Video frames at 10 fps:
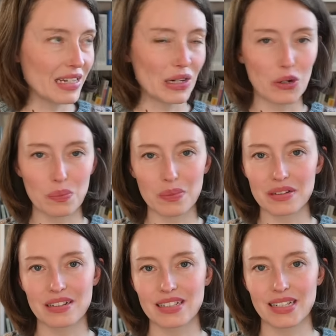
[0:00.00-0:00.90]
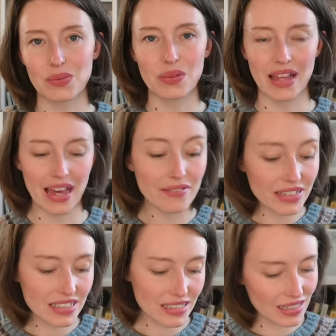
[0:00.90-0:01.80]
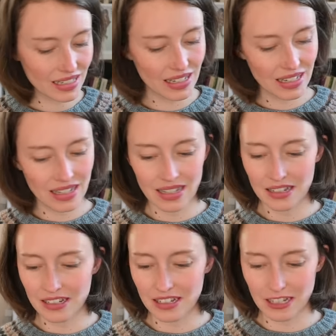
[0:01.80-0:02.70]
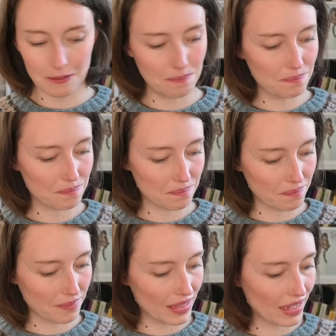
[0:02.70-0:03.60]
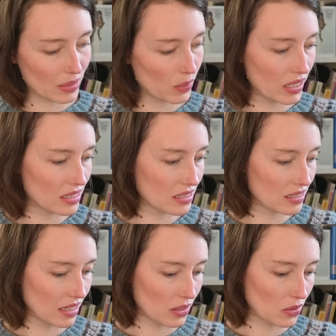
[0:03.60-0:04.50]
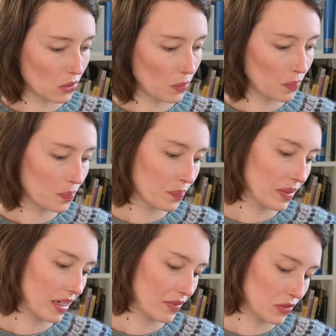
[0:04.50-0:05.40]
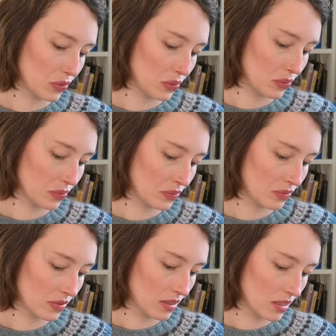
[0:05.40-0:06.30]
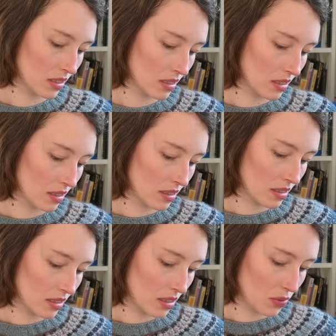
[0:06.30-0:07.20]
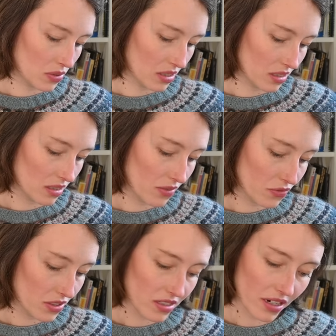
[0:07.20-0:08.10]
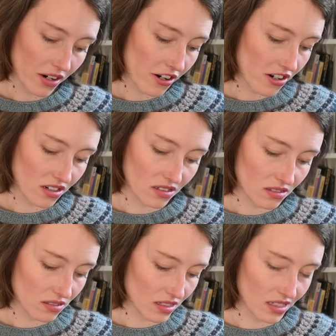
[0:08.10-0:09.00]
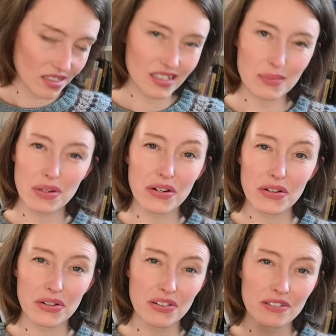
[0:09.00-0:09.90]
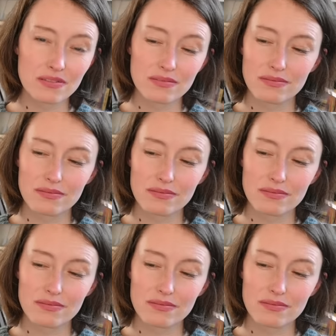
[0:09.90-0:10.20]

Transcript: and I hope they will have it. Um, otherwise I don't know I have to use a different yarn that is similar.